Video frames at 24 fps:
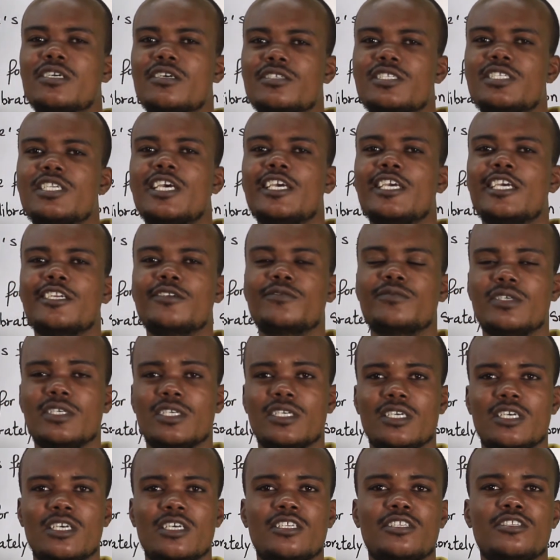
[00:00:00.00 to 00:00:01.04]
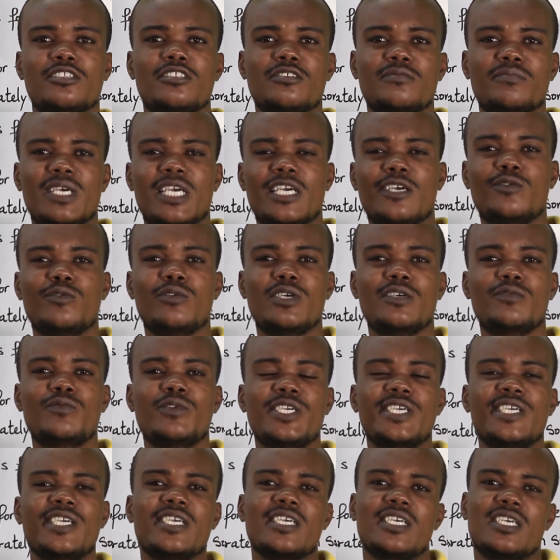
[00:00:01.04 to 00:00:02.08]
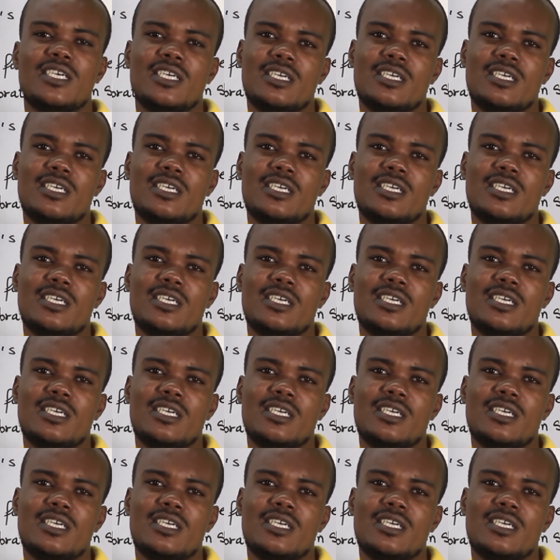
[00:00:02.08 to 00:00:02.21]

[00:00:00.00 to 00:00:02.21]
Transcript: a second we. To make we.